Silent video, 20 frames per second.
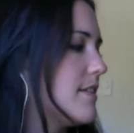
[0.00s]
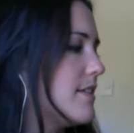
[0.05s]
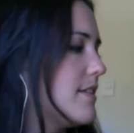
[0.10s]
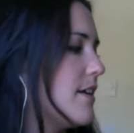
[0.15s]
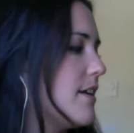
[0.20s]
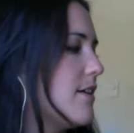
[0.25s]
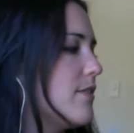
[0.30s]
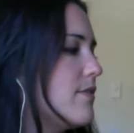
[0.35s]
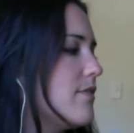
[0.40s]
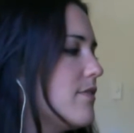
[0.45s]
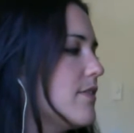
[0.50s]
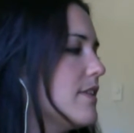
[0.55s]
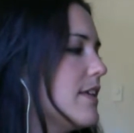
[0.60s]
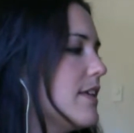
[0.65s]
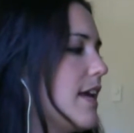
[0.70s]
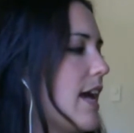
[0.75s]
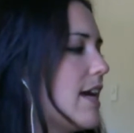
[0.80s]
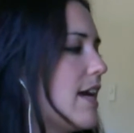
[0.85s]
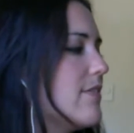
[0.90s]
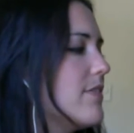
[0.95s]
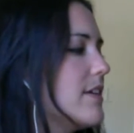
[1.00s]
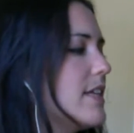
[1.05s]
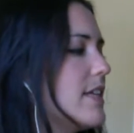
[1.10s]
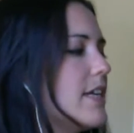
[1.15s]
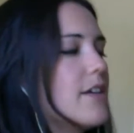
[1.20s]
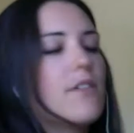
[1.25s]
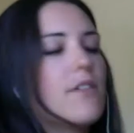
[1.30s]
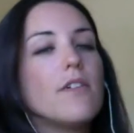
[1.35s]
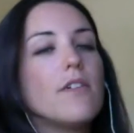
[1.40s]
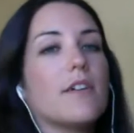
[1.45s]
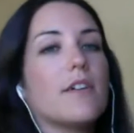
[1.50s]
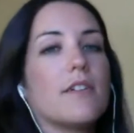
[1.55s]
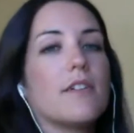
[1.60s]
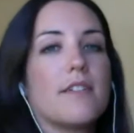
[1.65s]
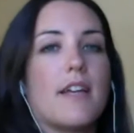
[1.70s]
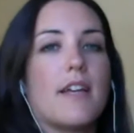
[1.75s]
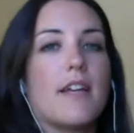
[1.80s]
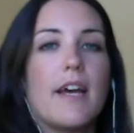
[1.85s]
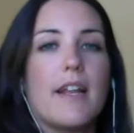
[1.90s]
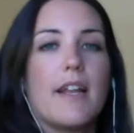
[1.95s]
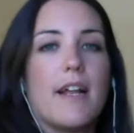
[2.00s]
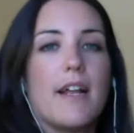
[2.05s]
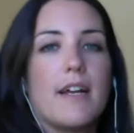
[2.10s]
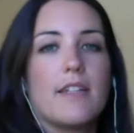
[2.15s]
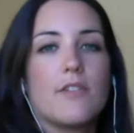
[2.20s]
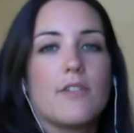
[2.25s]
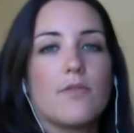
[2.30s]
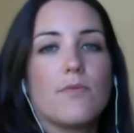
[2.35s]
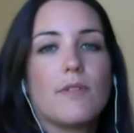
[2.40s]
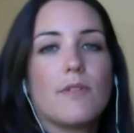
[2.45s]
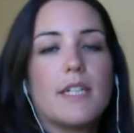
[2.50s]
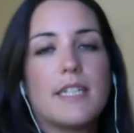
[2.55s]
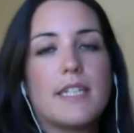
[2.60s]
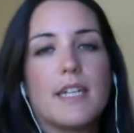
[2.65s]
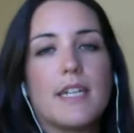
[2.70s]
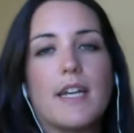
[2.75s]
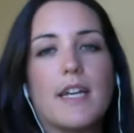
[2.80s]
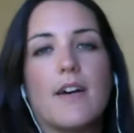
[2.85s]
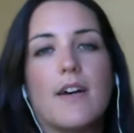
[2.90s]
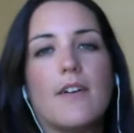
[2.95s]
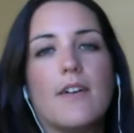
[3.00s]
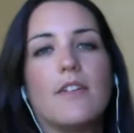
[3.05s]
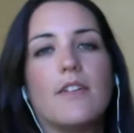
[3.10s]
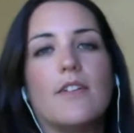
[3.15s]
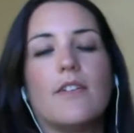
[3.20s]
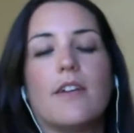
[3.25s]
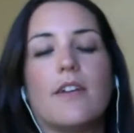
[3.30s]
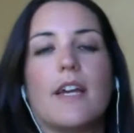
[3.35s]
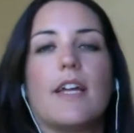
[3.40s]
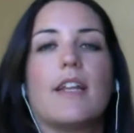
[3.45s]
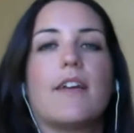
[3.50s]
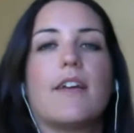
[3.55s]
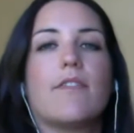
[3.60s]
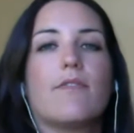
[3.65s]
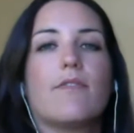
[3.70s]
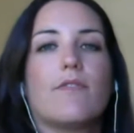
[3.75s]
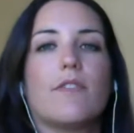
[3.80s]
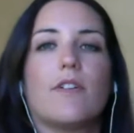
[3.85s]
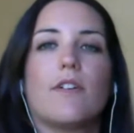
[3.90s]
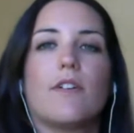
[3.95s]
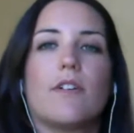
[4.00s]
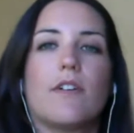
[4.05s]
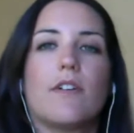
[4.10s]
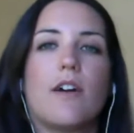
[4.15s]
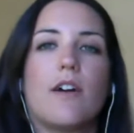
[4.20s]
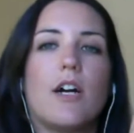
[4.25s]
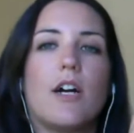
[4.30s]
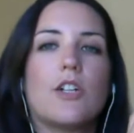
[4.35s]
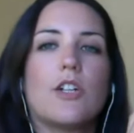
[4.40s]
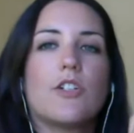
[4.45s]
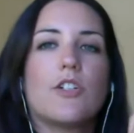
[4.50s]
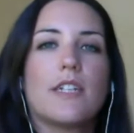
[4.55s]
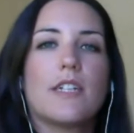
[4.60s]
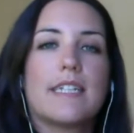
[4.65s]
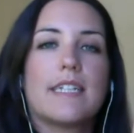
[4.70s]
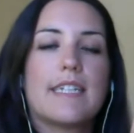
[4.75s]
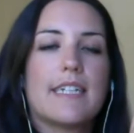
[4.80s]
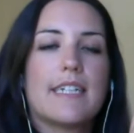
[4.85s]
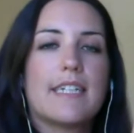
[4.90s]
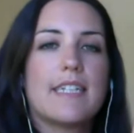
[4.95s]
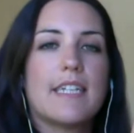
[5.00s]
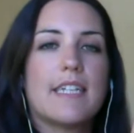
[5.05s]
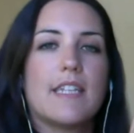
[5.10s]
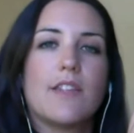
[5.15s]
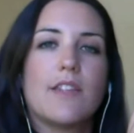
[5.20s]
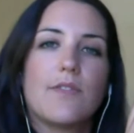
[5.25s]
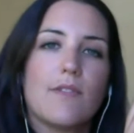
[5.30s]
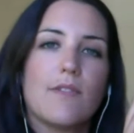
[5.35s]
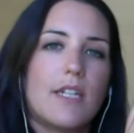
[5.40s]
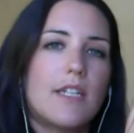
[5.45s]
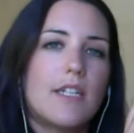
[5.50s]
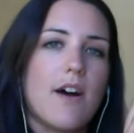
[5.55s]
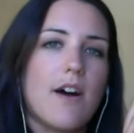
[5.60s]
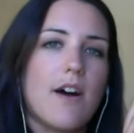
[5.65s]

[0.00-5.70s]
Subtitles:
So for the everyday oil set as a retail, you get it for $163.